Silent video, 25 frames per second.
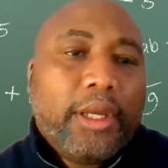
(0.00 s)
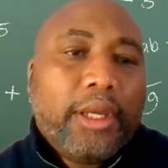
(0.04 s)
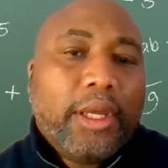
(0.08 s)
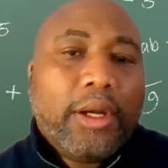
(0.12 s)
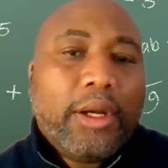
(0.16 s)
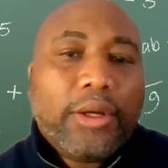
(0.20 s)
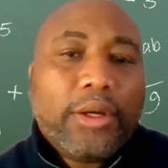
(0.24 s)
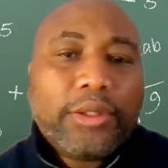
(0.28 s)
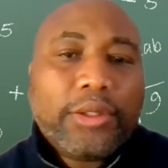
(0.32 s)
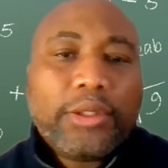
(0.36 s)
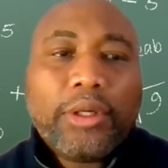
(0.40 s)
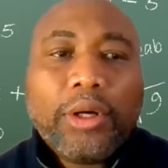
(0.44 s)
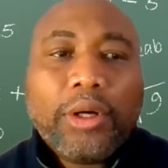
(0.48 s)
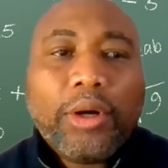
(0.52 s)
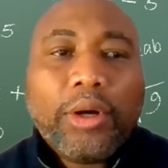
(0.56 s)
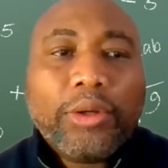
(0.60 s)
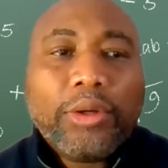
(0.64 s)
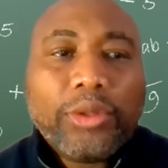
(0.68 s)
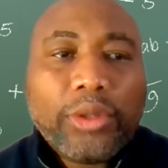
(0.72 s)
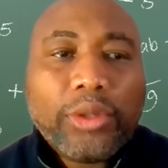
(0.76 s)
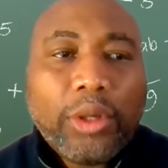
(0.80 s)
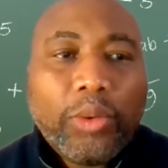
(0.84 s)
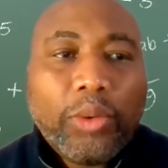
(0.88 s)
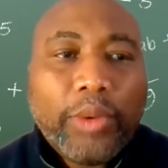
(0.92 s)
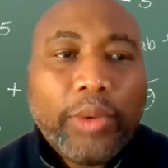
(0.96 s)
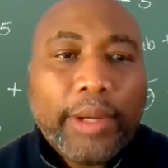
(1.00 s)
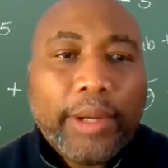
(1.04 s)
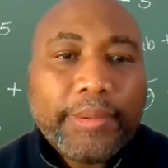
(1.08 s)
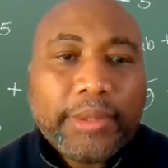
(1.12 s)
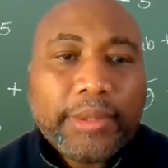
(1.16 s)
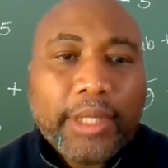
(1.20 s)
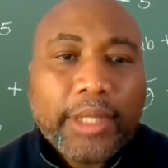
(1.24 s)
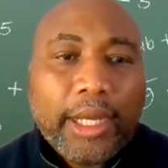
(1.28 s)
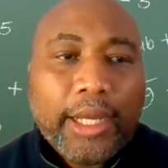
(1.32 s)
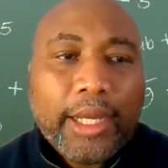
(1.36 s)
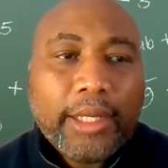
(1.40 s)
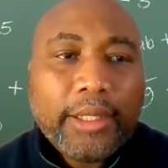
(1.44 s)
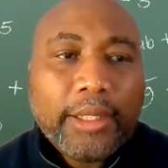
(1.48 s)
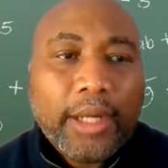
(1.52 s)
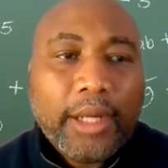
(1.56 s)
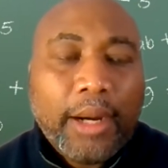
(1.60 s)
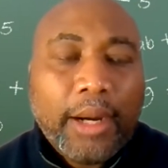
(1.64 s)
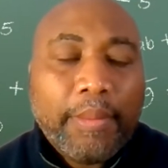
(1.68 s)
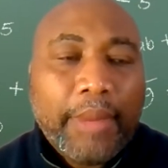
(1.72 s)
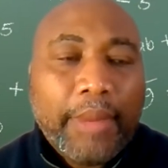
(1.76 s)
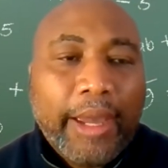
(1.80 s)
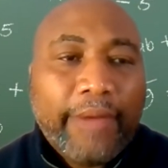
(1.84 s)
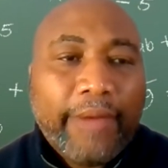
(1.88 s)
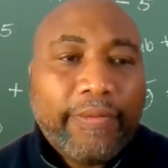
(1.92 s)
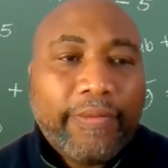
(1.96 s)
And also go to our website, our
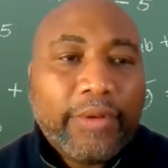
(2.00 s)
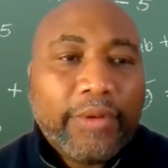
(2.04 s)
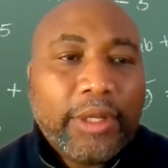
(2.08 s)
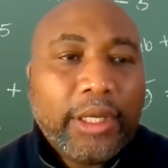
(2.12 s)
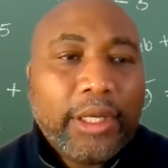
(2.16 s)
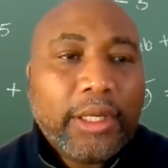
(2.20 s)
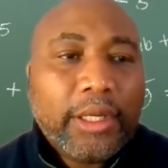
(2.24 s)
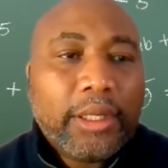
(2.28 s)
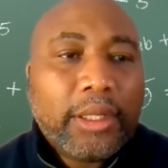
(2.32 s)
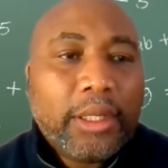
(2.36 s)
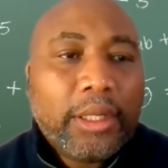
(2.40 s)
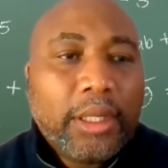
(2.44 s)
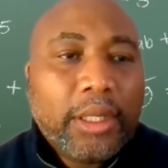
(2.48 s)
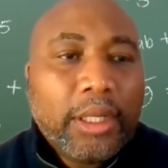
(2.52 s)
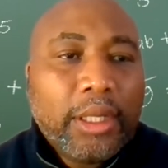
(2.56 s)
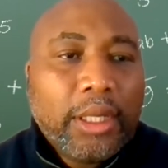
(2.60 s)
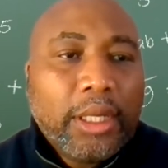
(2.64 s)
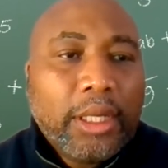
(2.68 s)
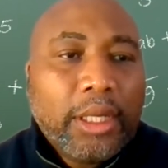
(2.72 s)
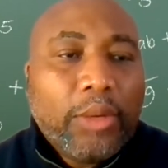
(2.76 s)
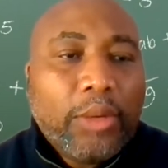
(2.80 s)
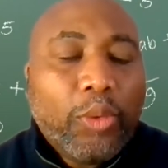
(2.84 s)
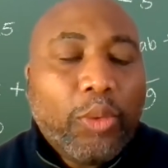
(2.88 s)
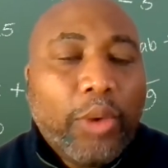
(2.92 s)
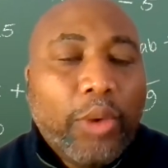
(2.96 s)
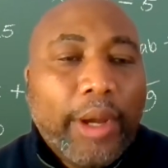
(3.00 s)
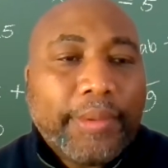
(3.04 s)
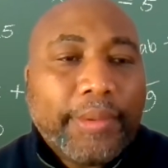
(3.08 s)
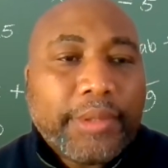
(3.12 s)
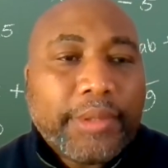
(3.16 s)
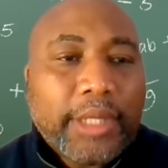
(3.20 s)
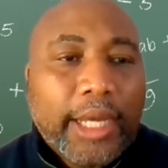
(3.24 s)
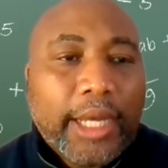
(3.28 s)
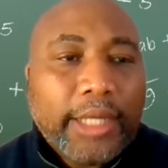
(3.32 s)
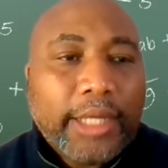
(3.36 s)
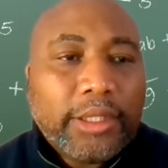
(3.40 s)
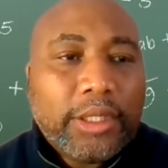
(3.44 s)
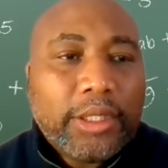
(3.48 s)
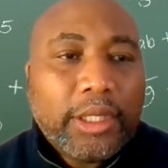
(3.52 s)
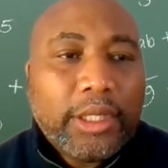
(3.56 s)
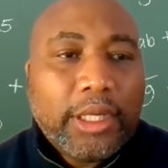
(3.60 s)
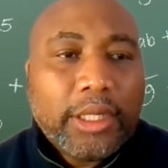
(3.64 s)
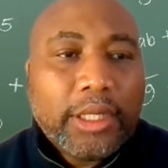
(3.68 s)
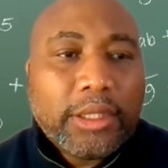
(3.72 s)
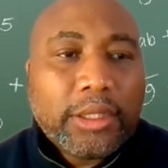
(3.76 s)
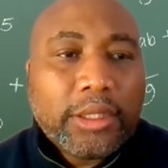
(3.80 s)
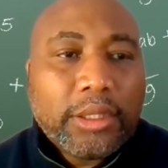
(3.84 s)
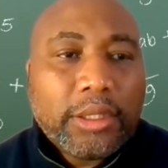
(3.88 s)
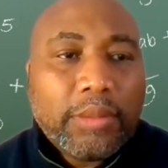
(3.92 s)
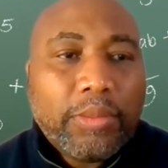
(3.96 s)
MathLink website, to
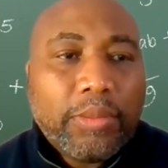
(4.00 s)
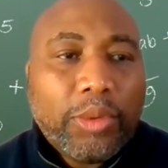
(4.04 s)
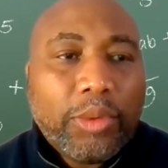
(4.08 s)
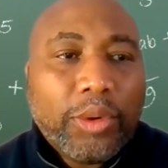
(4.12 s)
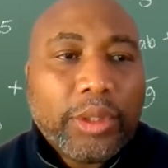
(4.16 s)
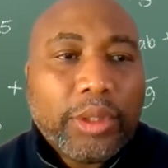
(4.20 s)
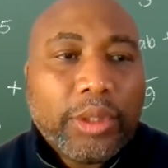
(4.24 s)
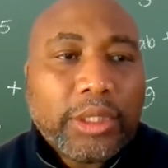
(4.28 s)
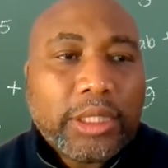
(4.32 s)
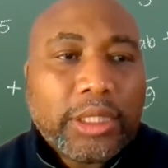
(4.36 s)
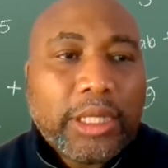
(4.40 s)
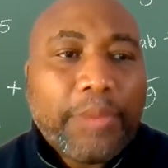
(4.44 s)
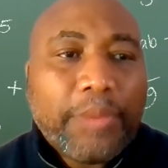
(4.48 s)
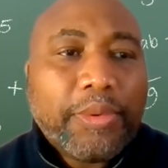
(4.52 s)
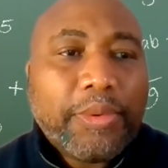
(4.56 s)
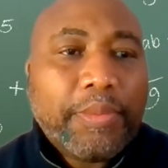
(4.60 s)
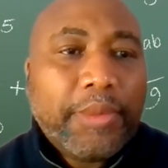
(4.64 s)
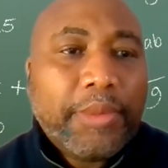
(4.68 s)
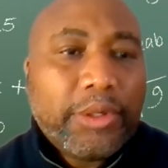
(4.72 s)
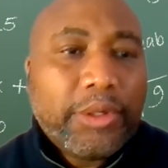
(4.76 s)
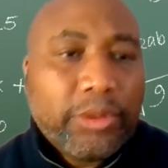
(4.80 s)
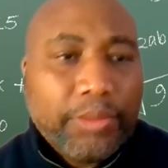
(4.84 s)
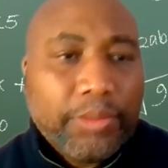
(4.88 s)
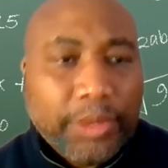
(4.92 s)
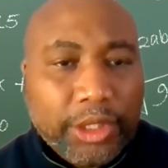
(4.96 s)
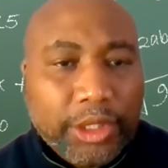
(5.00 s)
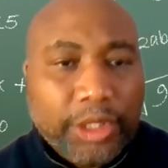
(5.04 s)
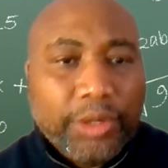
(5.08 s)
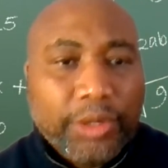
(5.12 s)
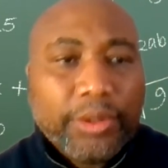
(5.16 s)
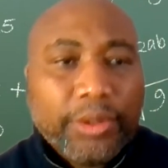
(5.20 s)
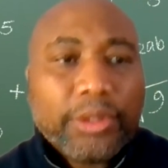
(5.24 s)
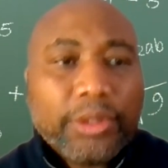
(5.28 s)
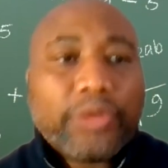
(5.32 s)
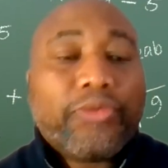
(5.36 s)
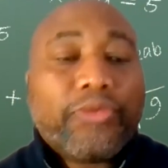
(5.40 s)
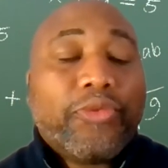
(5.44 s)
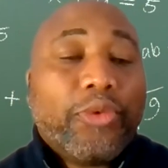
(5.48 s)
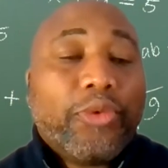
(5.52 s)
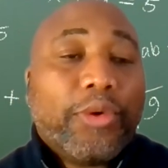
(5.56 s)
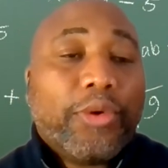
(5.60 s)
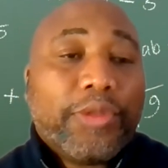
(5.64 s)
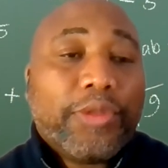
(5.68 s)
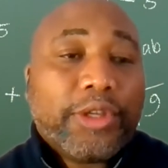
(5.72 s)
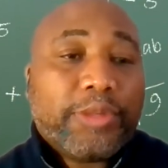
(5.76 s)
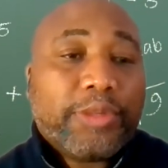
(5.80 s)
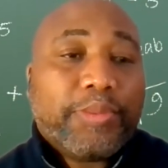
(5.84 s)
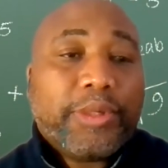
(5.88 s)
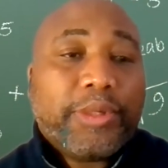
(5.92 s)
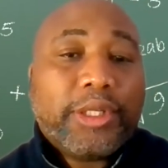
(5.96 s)
get some more supplementary materials for
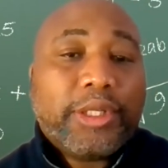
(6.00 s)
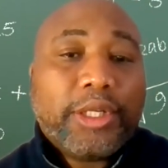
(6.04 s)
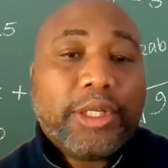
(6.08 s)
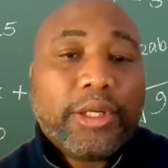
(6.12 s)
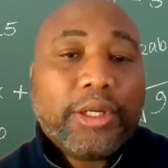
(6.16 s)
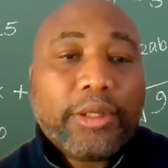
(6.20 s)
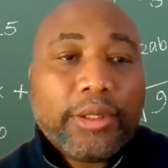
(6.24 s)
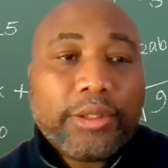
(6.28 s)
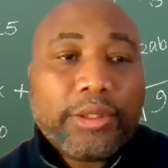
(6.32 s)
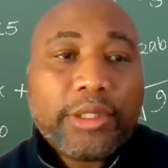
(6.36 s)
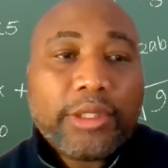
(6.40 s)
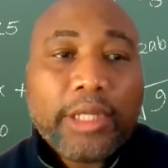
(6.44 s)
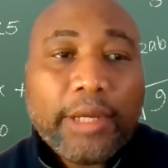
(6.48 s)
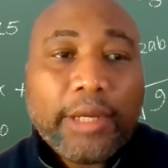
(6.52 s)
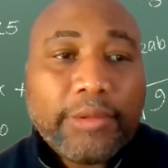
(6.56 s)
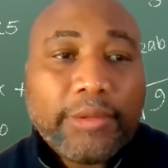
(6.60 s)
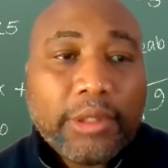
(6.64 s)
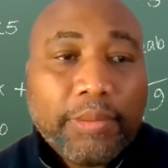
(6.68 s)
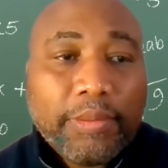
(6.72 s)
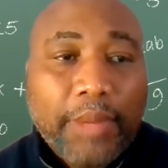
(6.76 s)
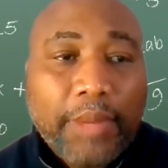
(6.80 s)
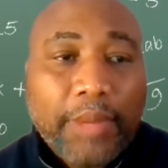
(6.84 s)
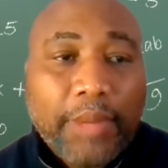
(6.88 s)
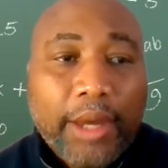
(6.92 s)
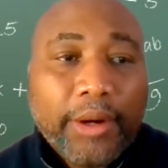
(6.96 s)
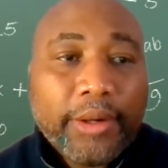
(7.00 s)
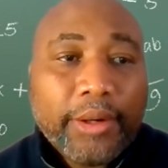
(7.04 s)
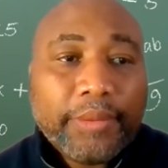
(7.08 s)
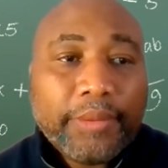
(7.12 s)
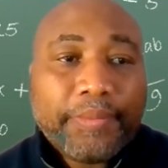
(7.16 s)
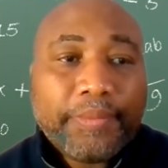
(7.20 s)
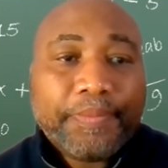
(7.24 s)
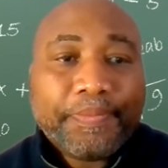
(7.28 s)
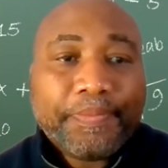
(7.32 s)
this particular subject matter.